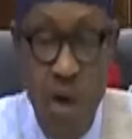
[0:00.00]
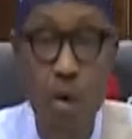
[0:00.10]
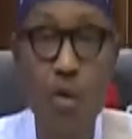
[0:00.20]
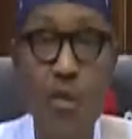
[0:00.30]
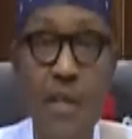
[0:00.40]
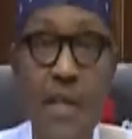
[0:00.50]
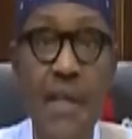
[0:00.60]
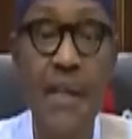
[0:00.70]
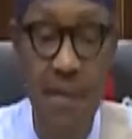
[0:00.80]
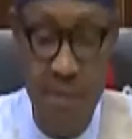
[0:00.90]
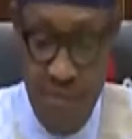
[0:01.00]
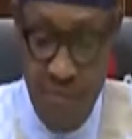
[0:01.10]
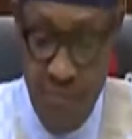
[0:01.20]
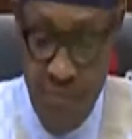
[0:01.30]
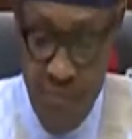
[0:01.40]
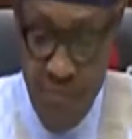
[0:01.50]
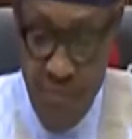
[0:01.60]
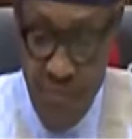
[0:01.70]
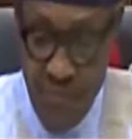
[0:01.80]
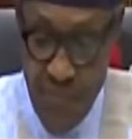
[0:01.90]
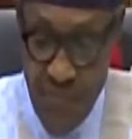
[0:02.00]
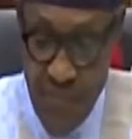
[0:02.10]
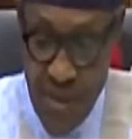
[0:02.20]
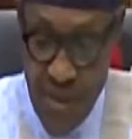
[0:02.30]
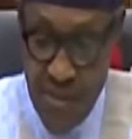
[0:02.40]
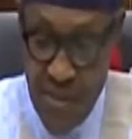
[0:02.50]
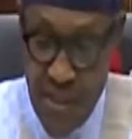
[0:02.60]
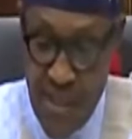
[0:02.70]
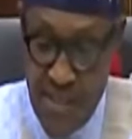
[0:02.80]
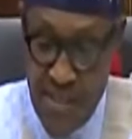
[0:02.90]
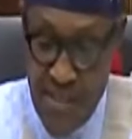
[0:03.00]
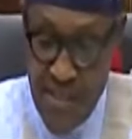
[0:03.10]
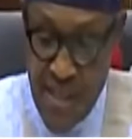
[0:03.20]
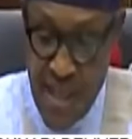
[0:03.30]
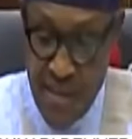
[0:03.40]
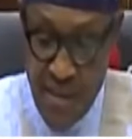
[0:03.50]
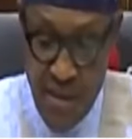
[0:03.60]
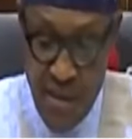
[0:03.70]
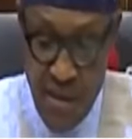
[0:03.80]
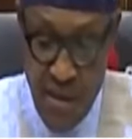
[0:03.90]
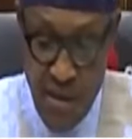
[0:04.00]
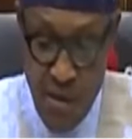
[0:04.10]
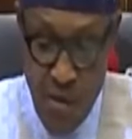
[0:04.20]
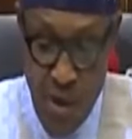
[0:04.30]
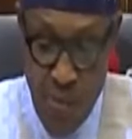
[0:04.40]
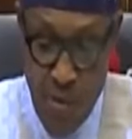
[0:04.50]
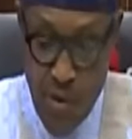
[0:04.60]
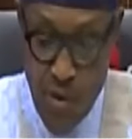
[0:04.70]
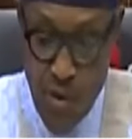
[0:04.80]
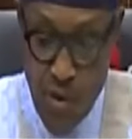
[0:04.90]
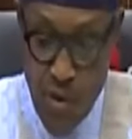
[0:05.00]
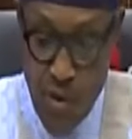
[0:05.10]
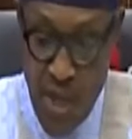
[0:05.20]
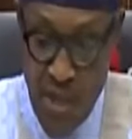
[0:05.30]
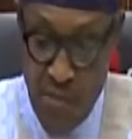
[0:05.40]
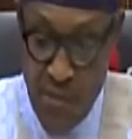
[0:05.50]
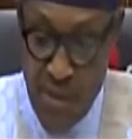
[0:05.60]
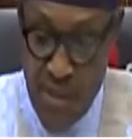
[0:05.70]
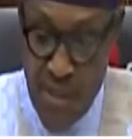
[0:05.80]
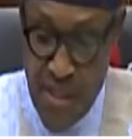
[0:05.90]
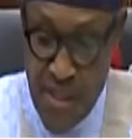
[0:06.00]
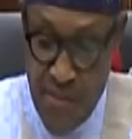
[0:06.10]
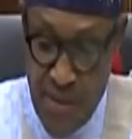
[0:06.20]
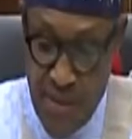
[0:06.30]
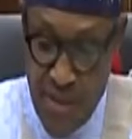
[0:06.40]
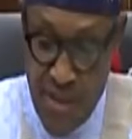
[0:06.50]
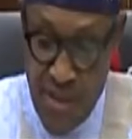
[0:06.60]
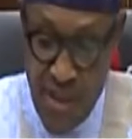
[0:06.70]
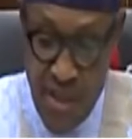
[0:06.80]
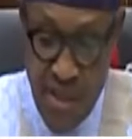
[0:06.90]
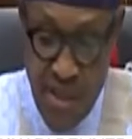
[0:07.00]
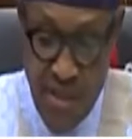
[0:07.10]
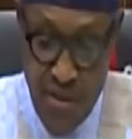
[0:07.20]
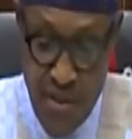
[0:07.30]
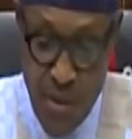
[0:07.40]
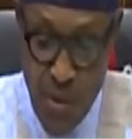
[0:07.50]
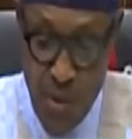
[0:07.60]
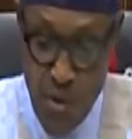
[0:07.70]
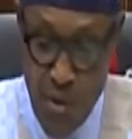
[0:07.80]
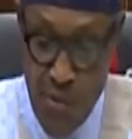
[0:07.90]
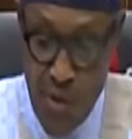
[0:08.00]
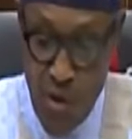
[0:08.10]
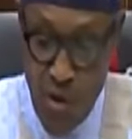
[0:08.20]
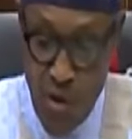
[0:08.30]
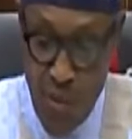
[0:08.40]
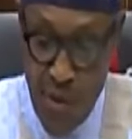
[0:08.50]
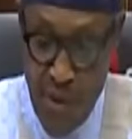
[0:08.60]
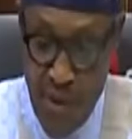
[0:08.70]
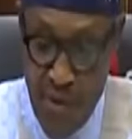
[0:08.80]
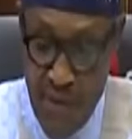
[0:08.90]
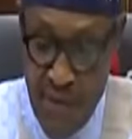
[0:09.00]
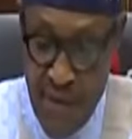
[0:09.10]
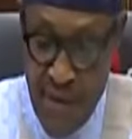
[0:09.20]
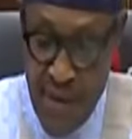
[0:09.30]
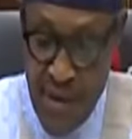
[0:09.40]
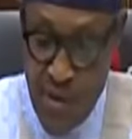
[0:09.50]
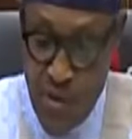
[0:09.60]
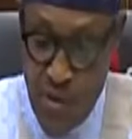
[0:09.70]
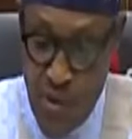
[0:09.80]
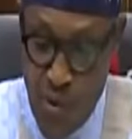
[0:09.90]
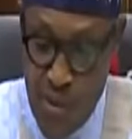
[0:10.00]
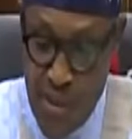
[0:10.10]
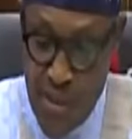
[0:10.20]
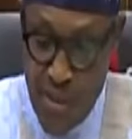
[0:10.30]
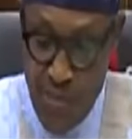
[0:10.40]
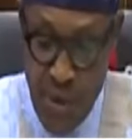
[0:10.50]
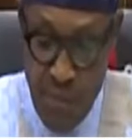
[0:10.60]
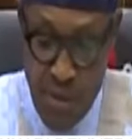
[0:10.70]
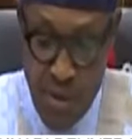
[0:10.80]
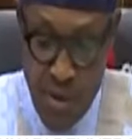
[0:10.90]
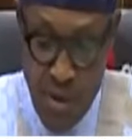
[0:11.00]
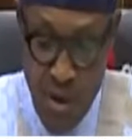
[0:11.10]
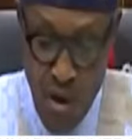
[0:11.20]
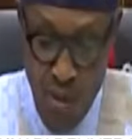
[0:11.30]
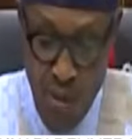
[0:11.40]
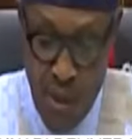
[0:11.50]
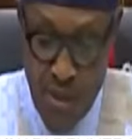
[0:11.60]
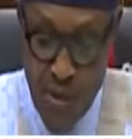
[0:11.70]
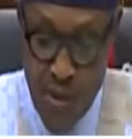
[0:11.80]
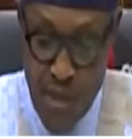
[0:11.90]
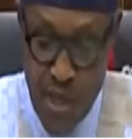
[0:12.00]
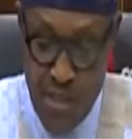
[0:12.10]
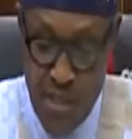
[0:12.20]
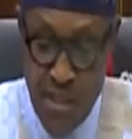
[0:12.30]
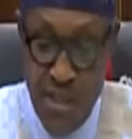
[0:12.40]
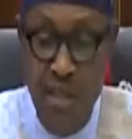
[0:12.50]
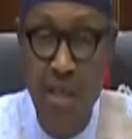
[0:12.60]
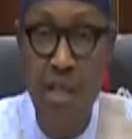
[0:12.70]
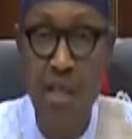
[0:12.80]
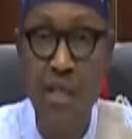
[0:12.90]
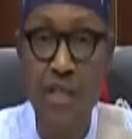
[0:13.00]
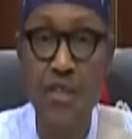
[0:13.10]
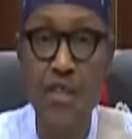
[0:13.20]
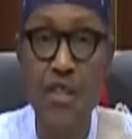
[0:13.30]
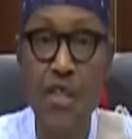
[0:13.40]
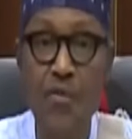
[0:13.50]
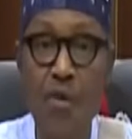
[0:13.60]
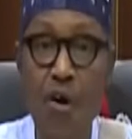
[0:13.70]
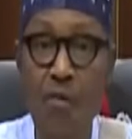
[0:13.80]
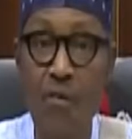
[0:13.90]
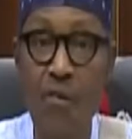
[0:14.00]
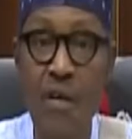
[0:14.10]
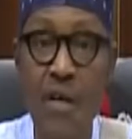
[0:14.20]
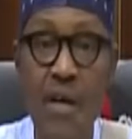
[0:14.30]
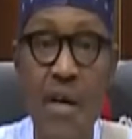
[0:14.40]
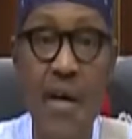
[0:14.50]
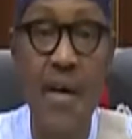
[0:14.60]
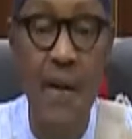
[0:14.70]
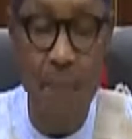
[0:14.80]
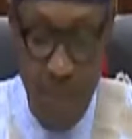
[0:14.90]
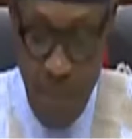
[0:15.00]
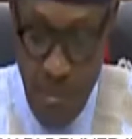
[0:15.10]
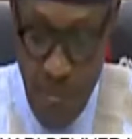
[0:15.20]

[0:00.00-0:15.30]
Accordingly, in the last 3 years, we have introduced unprecedented measures in support of the economy and to the weakest members of our society in the shape of A,